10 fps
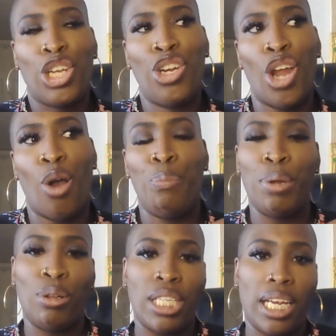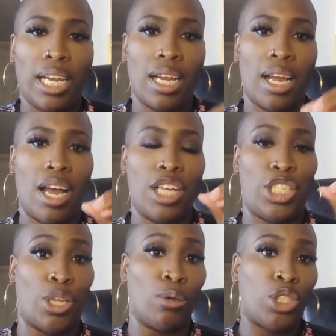you know, building a
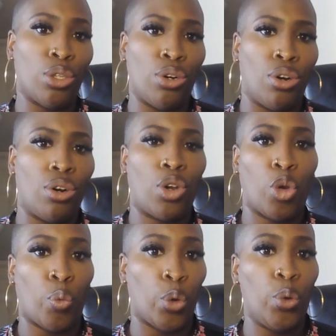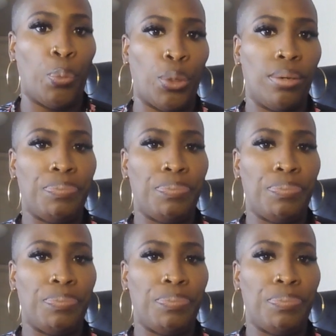social group